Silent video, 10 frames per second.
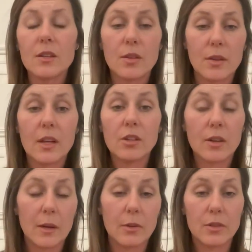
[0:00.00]
then you're
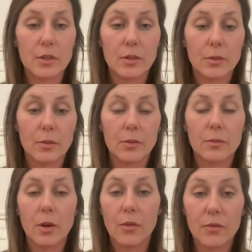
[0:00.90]
able to
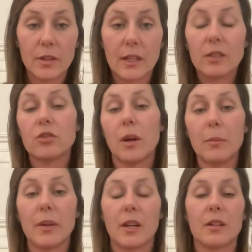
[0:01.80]
hopefully
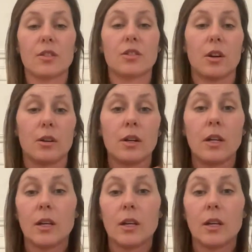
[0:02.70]
jump in and start